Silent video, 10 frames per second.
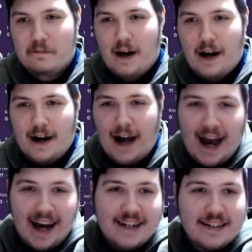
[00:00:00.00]

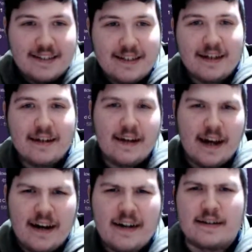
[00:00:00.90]
And uh,
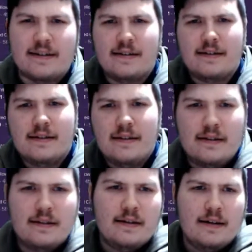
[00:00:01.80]
yeah,
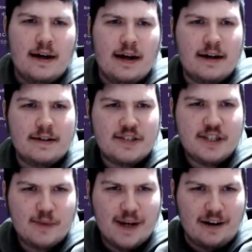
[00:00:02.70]
uh, since we
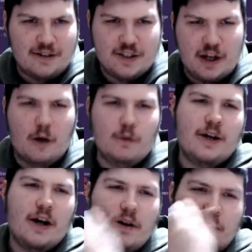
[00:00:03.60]
lost, oh
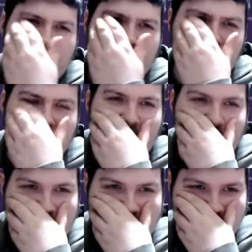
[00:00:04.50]
god, when did we last
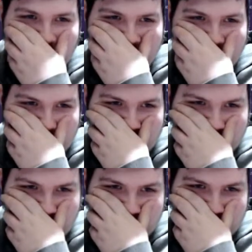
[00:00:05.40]
see you?
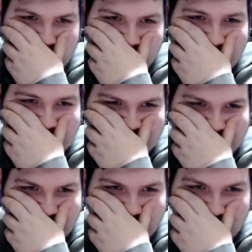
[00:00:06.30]

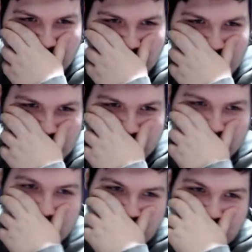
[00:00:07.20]
Lazio, I remember
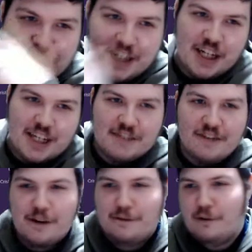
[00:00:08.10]
beat Chesterfield
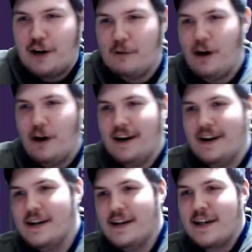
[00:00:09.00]
3-1.
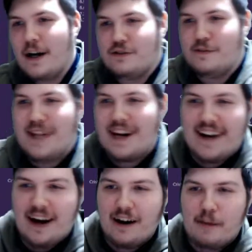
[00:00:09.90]
Goals from
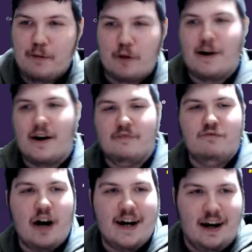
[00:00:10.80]
Delgado, Bookmark and
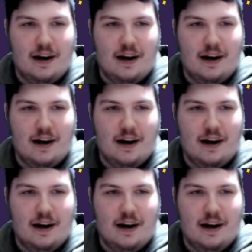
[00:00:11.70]
Reinhold.